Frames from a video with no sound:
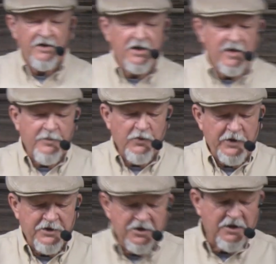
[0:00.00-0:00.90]
a couple of
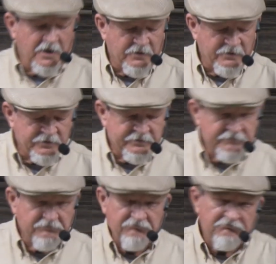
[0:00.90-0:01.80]
weeks ago,
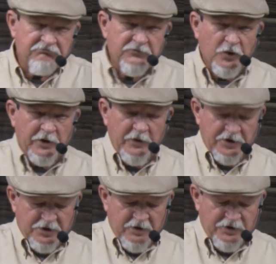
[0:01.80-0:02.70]
3 weeks
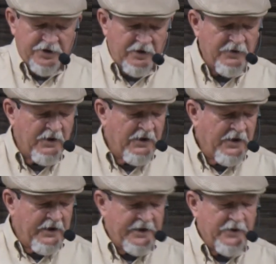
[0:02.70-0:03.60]
ago or so,
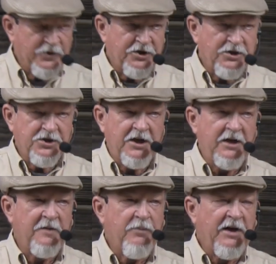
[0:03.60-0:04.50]
and there was this
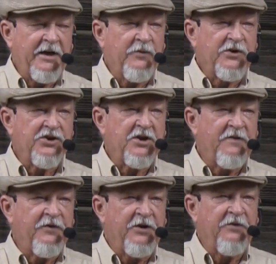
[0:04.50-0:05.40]
kid playing with stuff
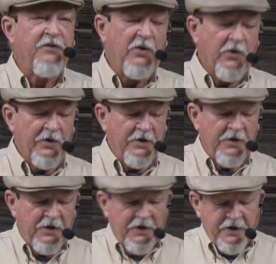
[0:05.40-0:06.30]
on the floor,
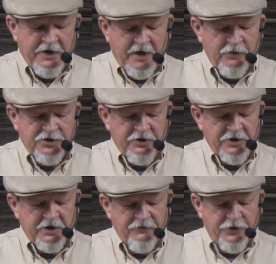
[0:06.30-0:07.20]
and I was
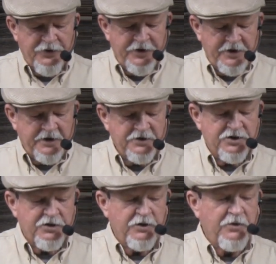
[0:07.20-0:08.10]
looking for things
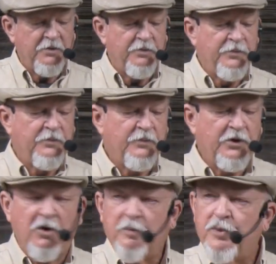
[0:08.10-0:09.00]
to,
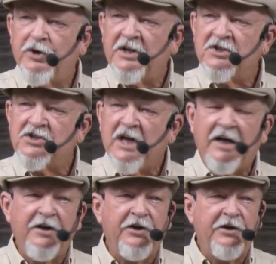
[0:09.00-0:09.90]
put inside
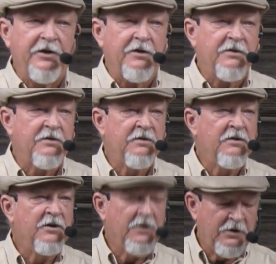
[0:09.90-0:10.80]
of here
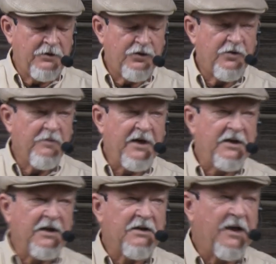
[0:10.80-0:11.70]
to make
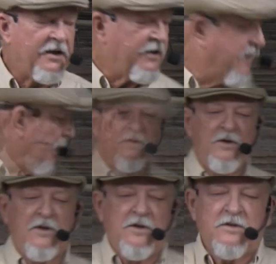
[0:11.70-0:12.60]
it kind of neat.
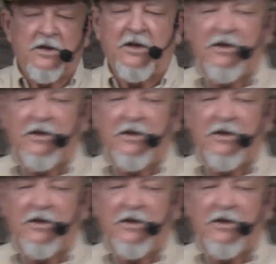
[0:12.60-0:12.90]
See,